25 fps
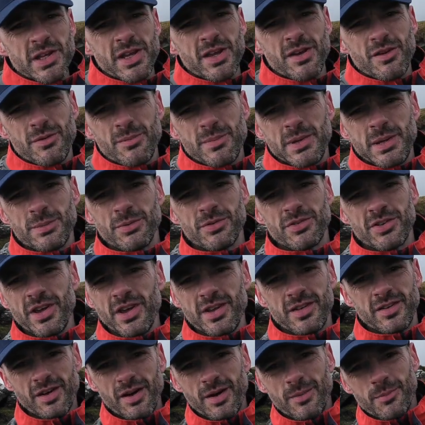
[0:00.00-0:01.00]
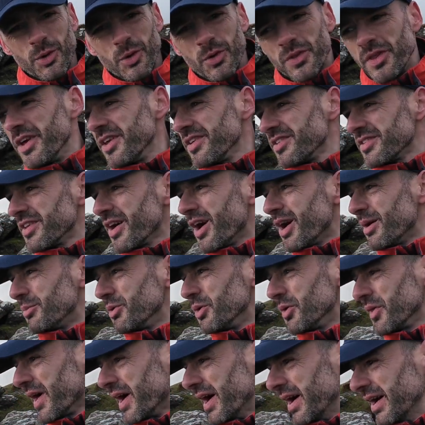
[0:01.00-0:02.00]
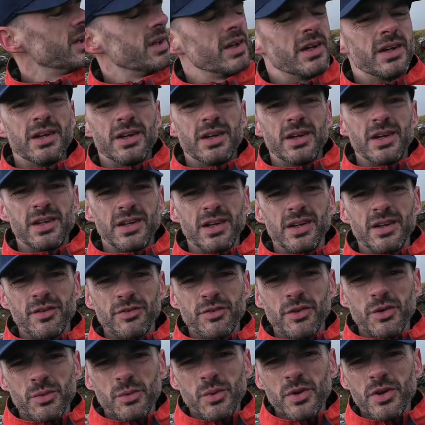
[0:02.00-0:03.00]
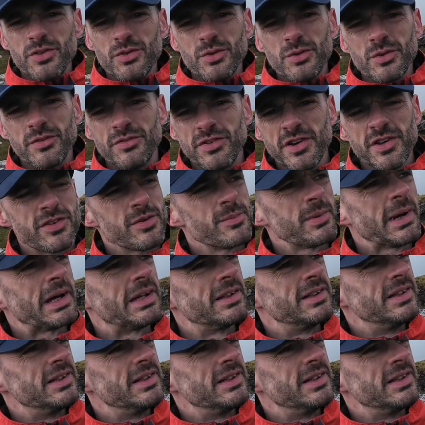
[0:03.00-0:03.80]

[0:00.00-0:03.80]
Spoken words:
hearing people saying Dartmoor this, Dartmoor that, and then I thought, what is all the fuss about?